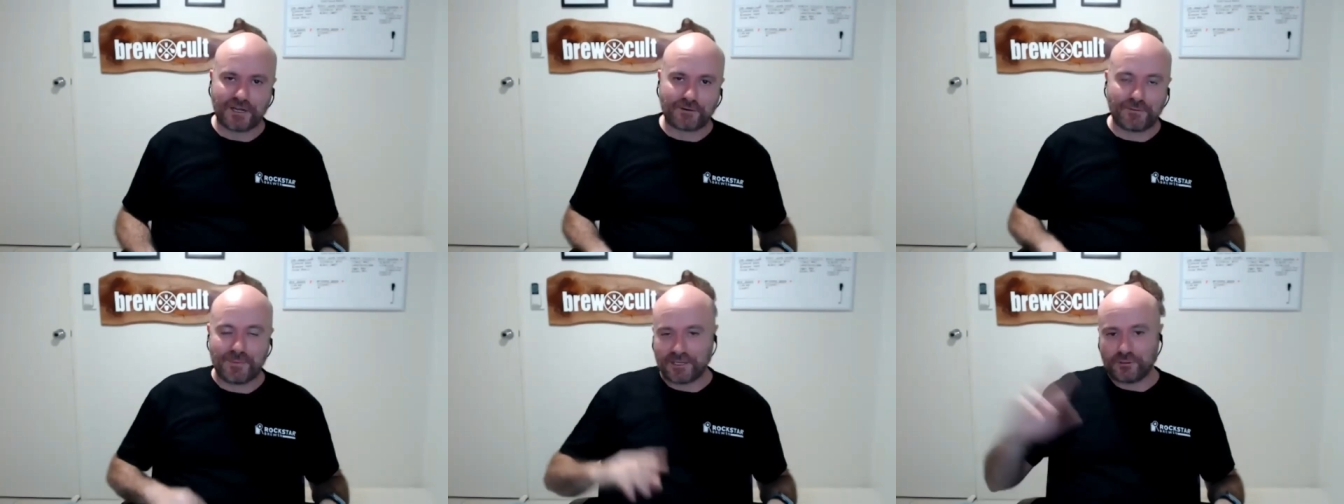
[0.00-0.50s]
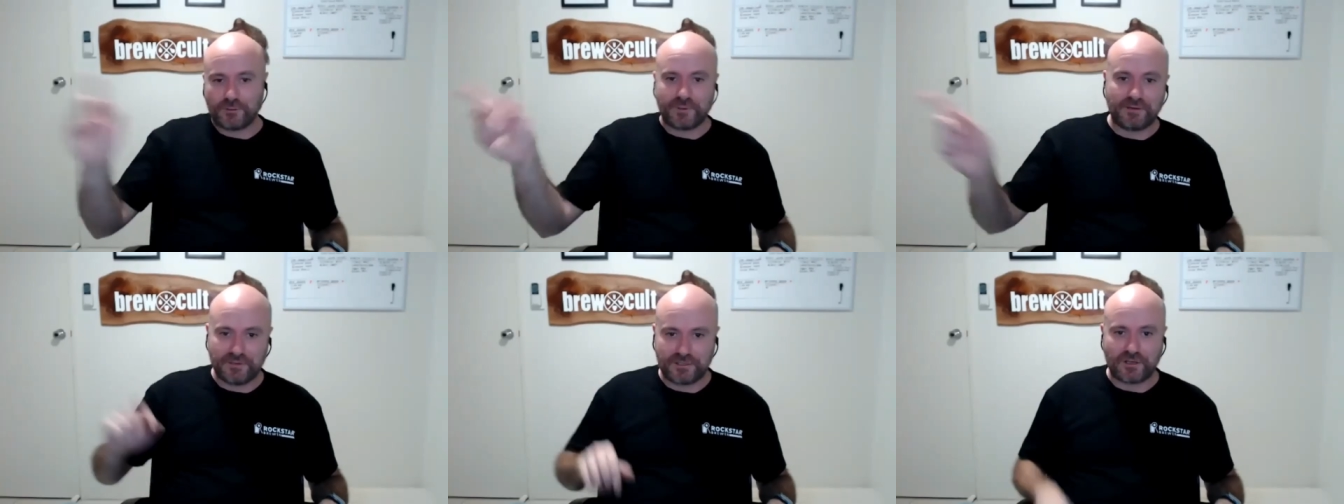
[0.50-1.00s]
like. We may do a bit
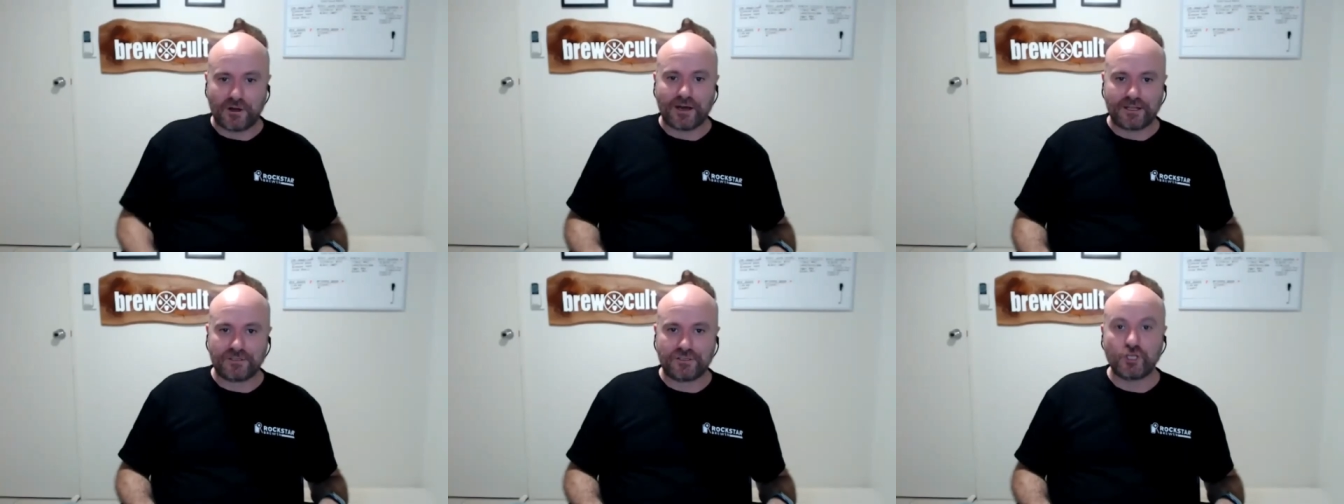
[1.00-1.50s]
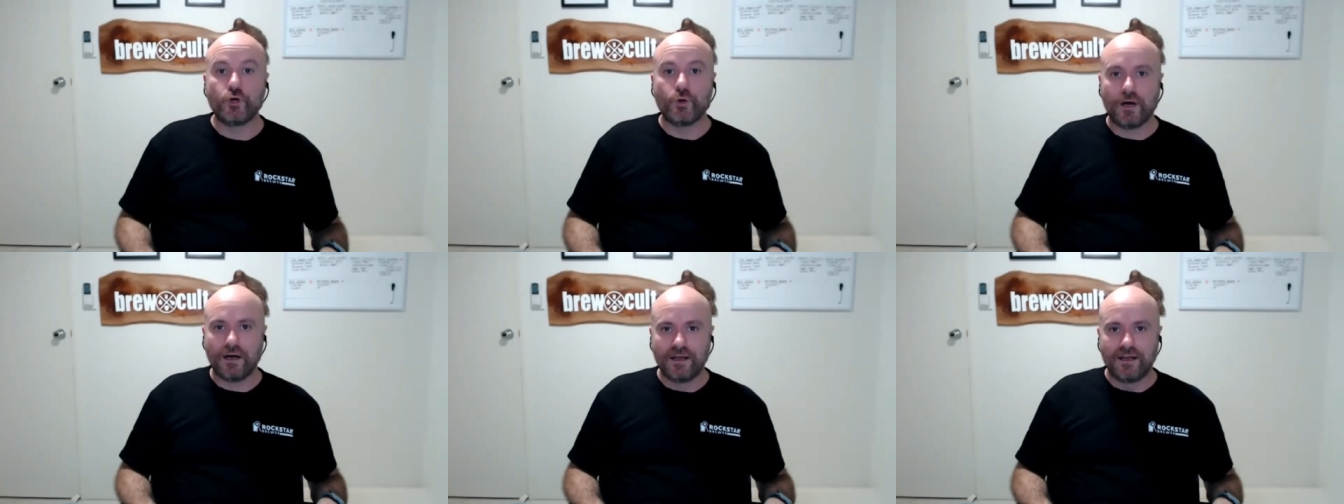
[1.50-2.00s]
of a guided
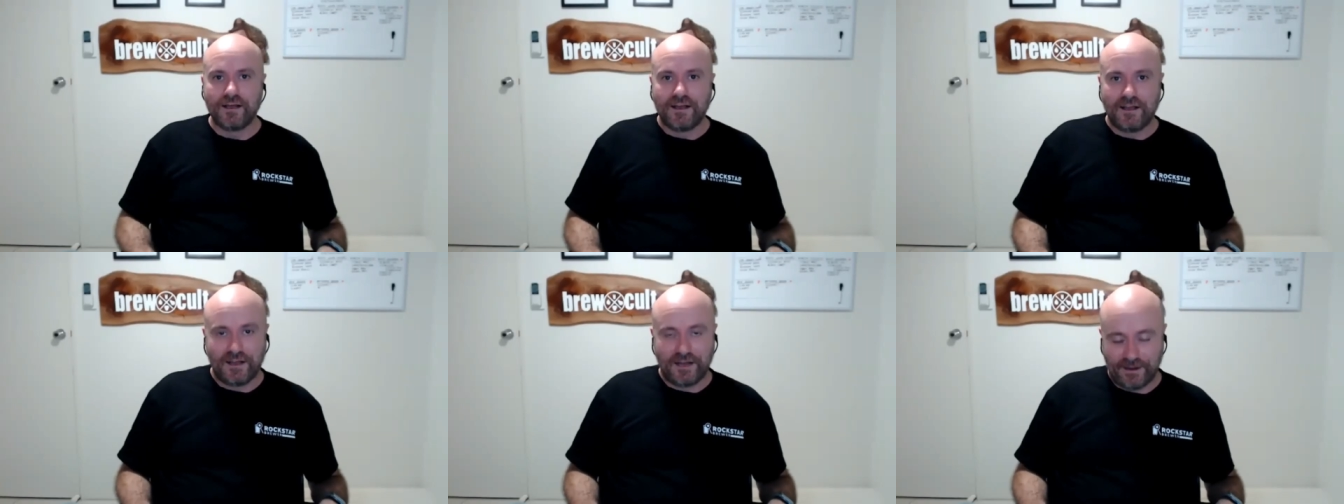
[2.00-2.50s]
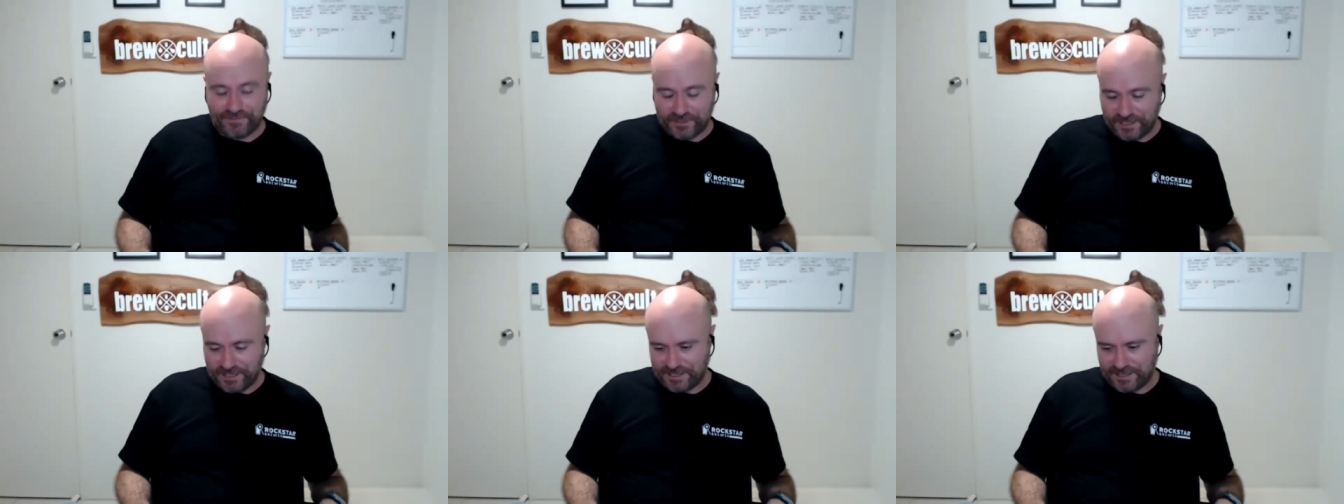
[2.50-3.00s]
tour after
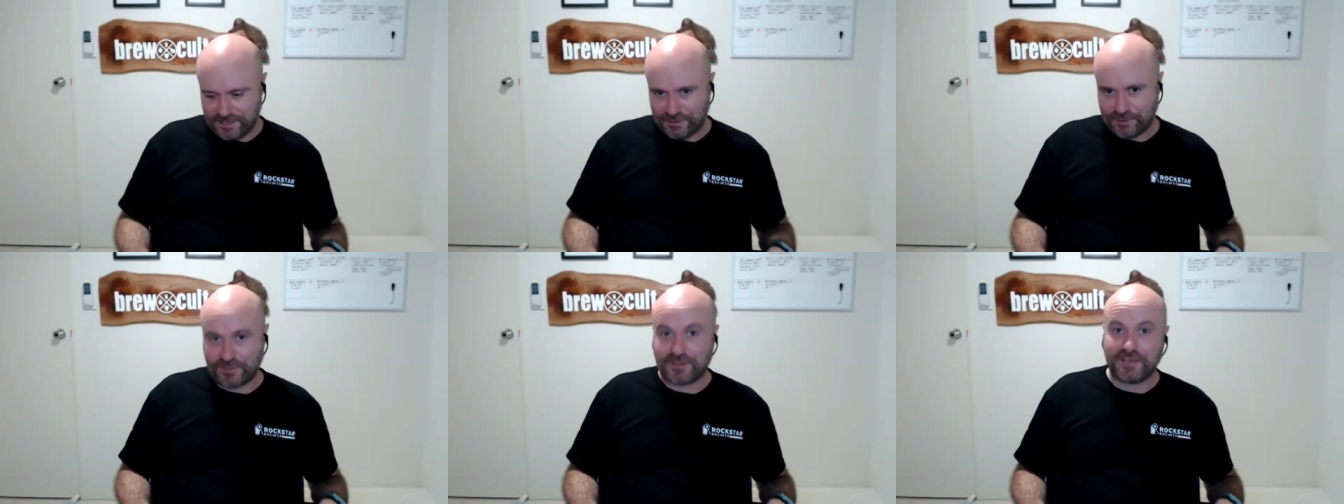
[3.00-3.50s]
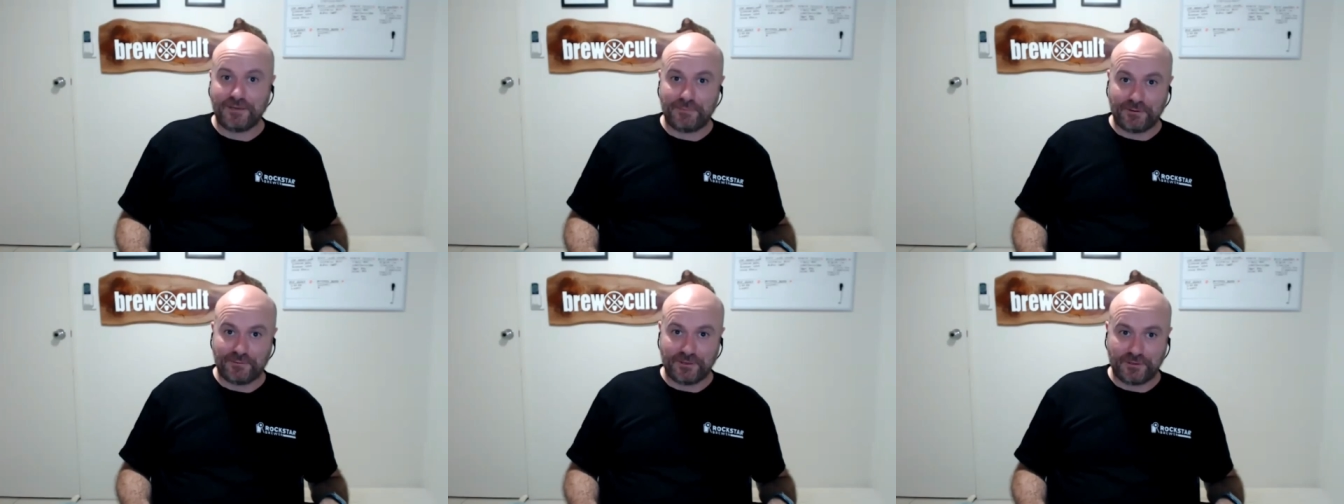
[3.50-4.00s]
this and that sort of thing. It'd
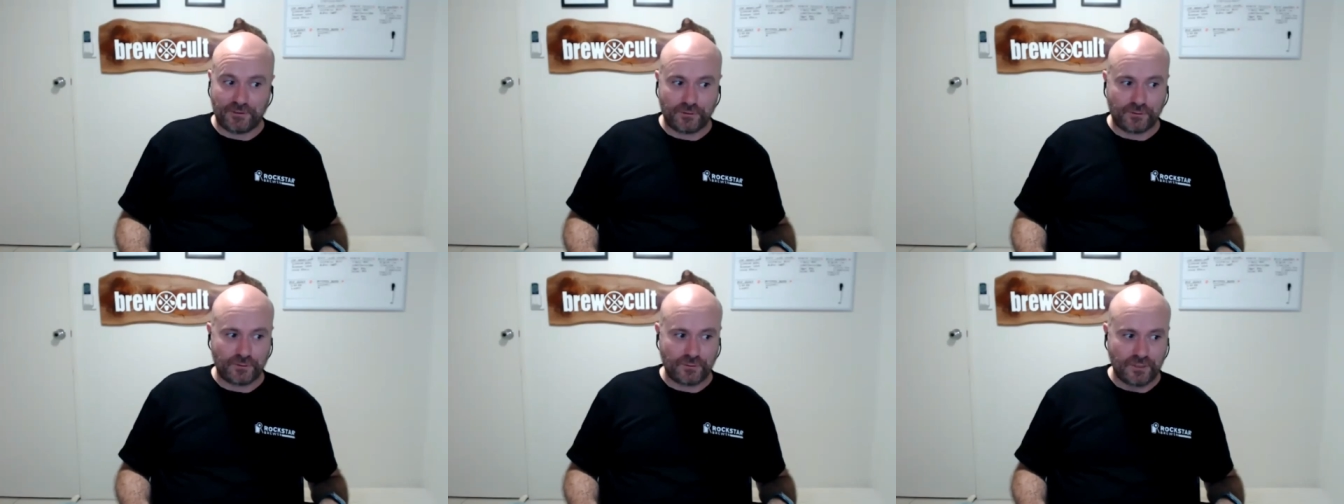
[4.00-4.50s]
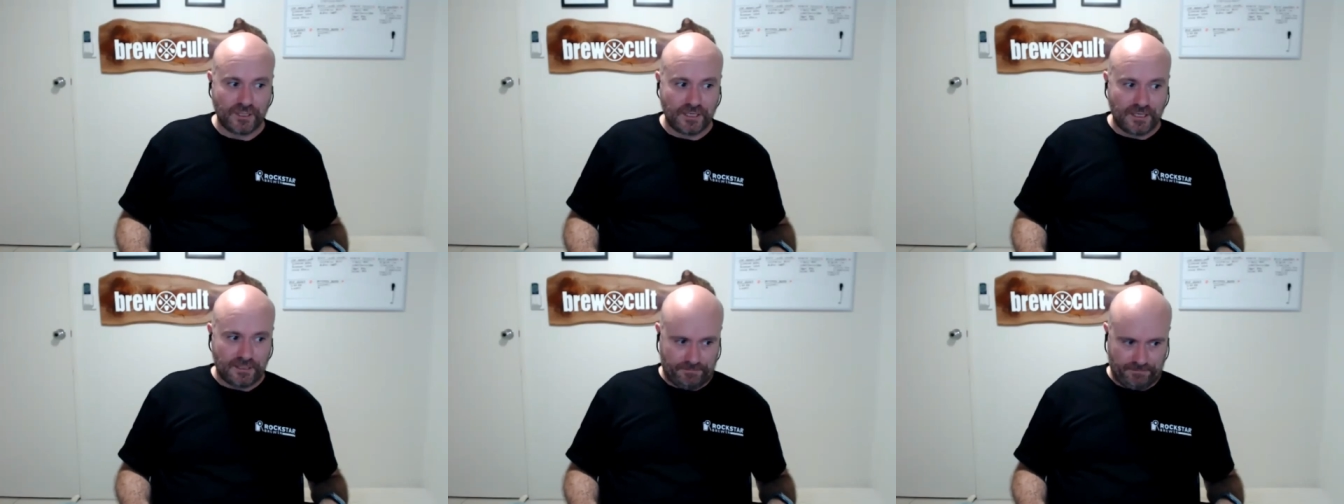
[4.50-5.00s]
be really cool.
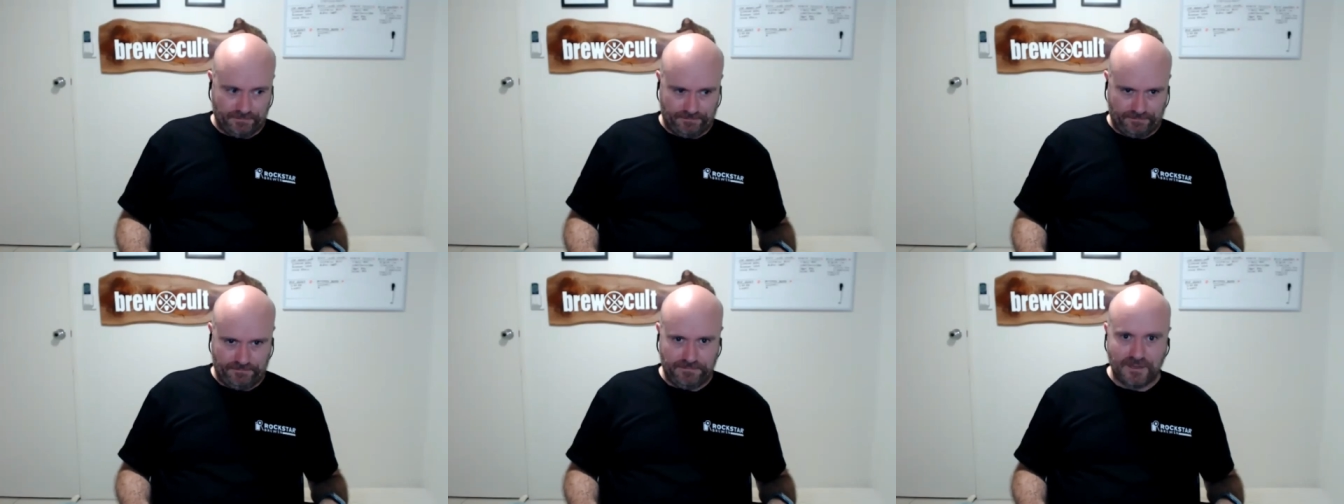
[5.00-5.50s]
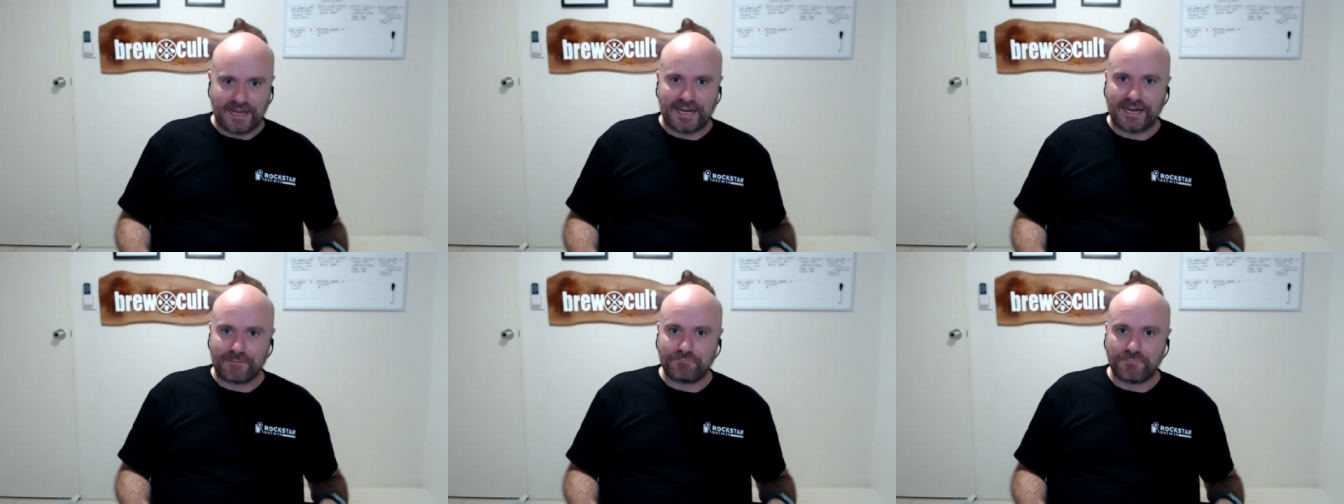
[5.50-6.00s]

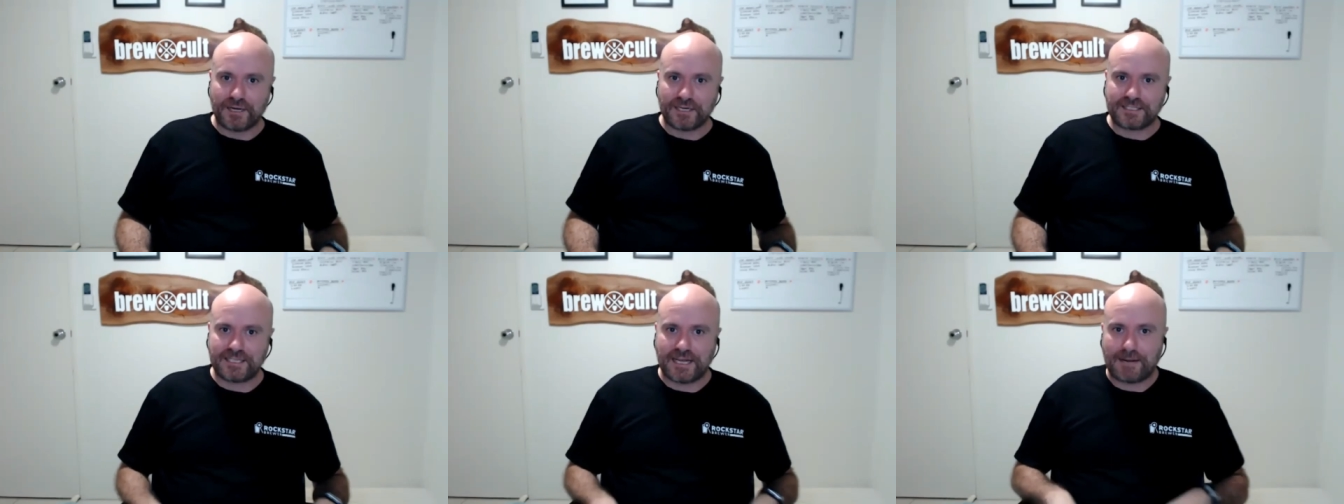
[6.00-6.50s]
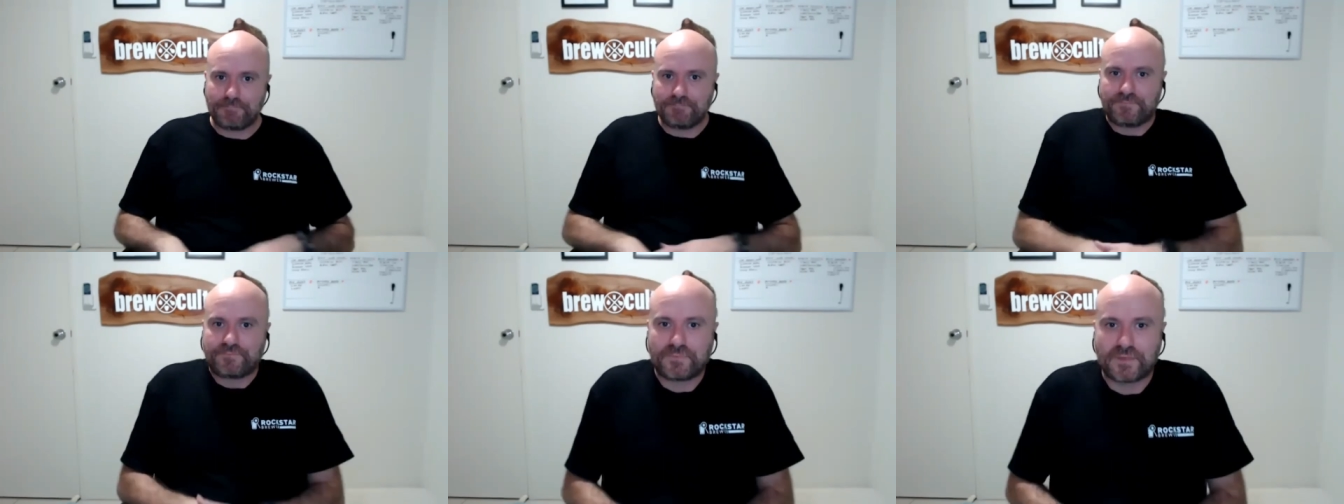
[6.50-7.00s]
Um, Can but, we read um, back
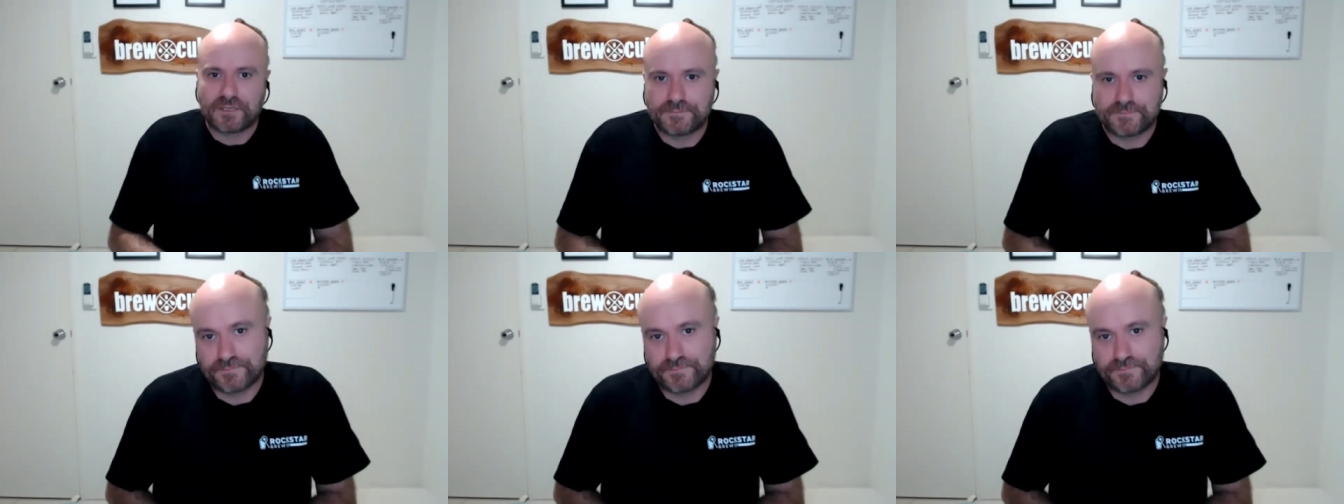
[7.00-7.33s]
to the,